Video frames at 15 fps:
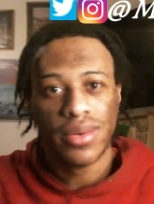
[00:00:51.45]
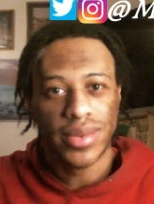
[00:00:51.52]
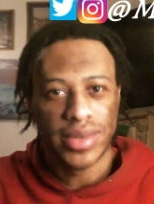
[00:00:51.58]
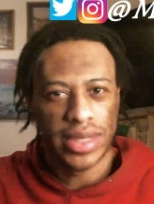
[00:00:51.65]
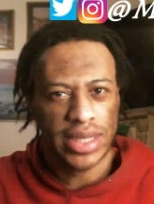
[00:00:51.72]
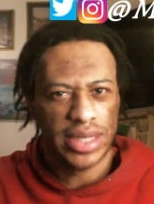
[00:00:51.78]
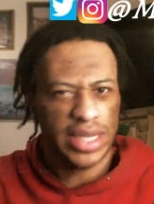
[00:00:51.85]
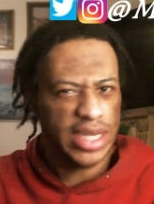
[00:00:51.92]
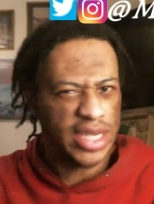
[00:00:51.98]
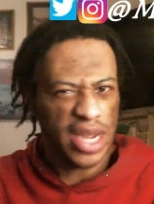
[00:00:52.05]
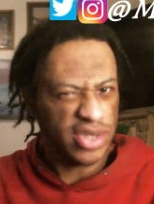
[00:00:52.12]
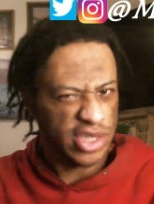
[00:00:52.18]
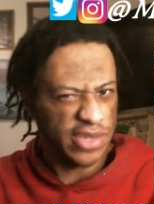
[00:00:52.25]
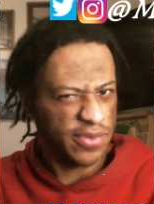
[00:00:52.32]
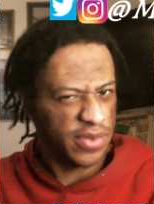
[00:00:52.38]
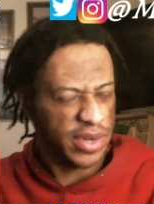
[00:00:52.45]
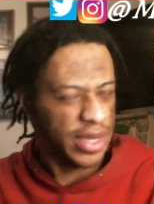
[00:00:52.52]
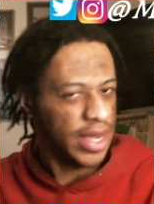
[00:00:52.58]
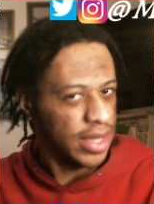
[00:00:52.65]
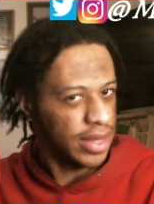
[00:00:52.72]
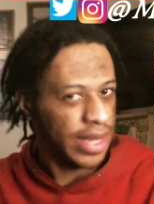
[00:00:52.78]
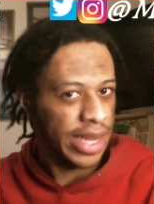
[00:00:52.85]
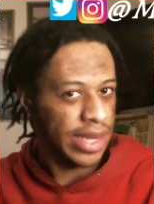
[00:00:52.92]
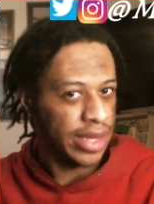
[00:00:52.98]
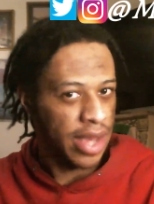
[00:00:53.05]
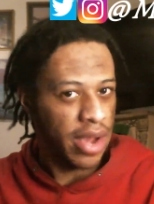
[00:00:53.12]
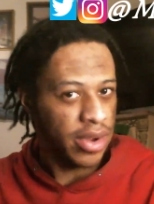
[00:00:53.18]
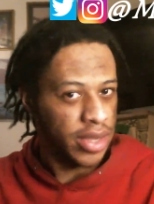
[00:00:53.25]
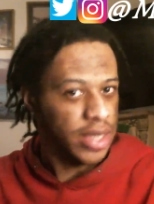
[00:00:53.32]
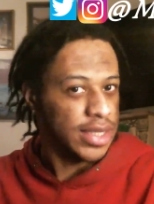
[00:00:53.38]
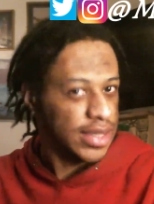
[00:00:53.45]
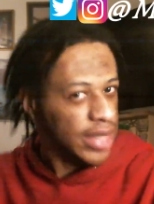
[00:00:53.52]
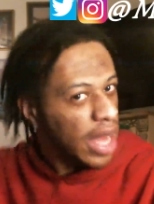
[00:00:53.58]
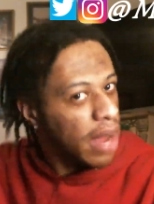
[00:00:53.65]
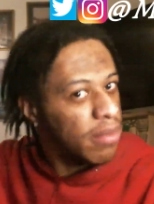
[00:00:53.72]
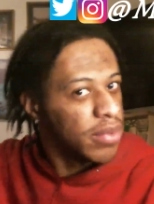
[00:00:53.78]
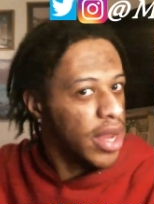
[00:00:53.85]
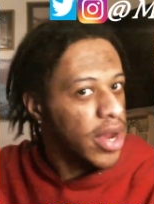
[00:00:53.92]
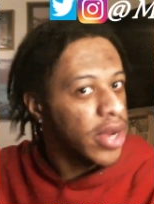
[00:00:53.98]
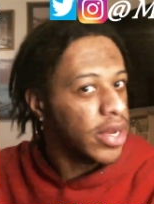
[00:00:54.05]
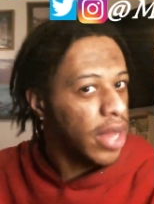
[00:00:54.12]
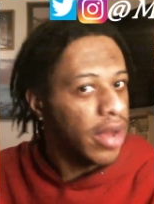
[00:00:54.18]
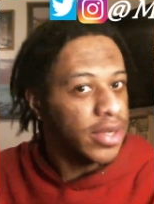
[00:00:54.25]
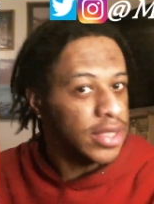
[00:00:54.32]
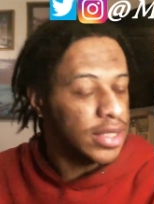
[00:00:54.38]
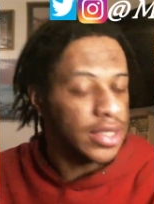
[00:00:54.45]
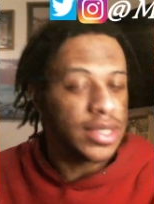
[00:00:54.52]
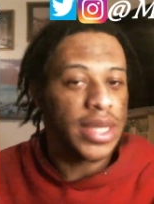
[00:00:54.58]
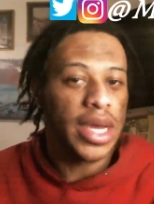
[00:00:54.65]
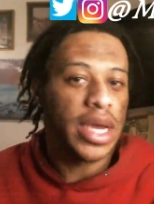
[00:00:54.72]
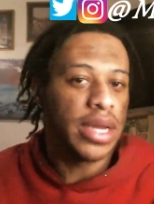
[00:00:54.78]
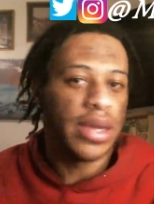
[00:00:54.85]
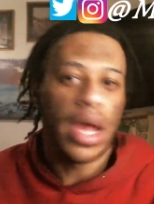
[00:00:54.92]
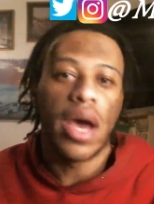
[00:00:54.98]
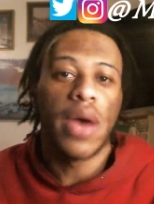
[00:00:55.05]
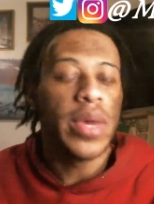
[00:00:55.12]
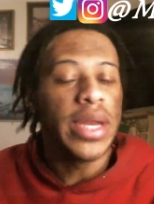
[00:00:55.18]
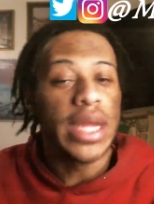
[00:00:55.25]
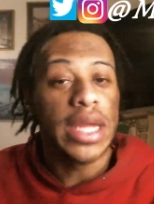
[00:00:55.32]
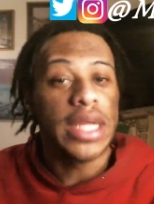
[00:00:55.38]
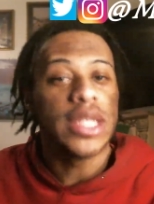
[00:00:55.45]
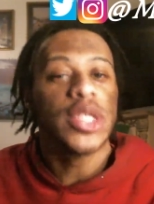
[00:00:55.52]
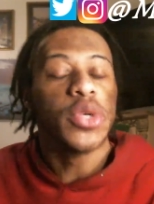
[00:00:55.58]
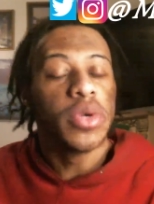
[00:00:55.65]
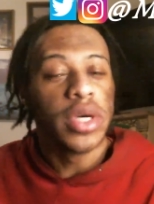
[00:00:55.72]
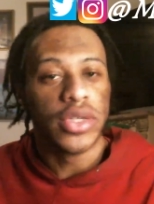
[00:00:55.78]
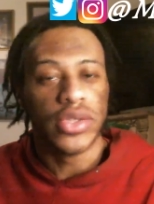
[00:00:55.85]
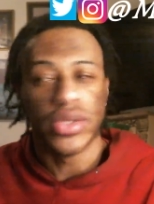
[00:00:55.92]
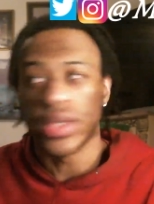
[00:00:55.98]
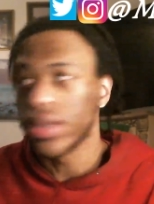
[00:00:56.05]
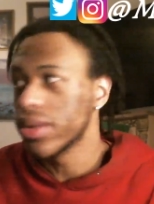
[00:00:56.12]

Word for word: Did y'all just forget? Like, y'all could have stopped there. Y'all just decided, nah, we need 200.